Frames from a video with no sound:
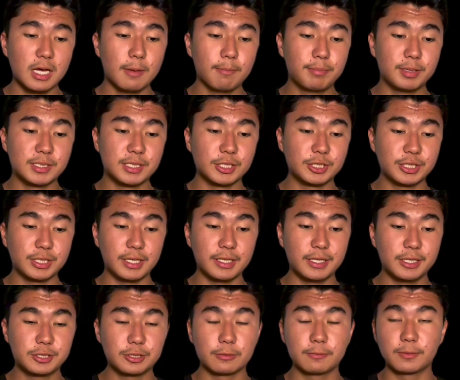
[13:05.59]
position
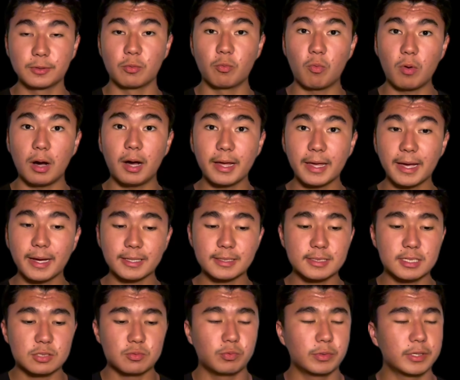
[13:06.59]
initial for the
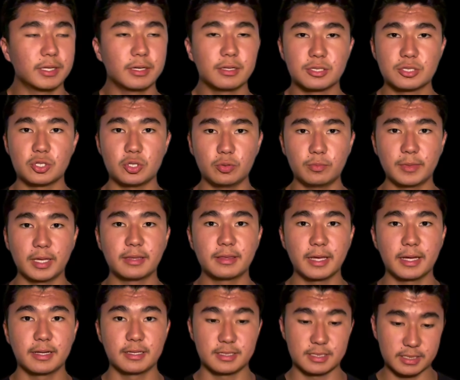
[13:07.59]
y-axis, we can assume that that
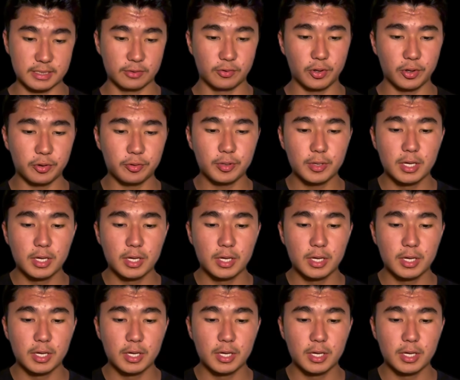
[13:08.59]
is 0,